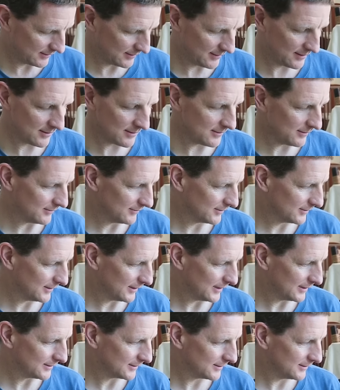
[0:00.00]
Oh,
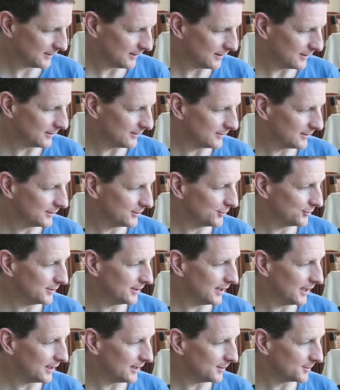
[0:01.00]
that's good. You're
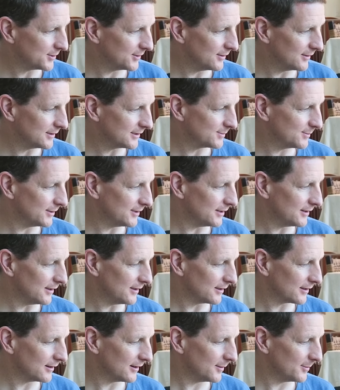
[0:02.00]
chewing that up so you can spit it
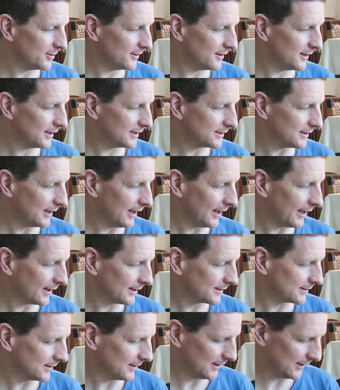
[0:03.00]
on the carpet. That's
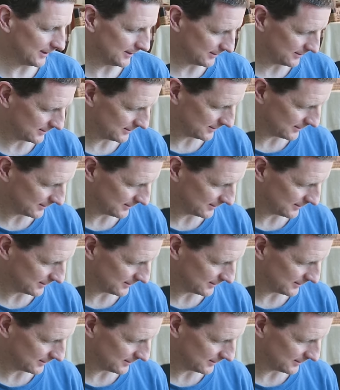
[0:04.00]
excellent.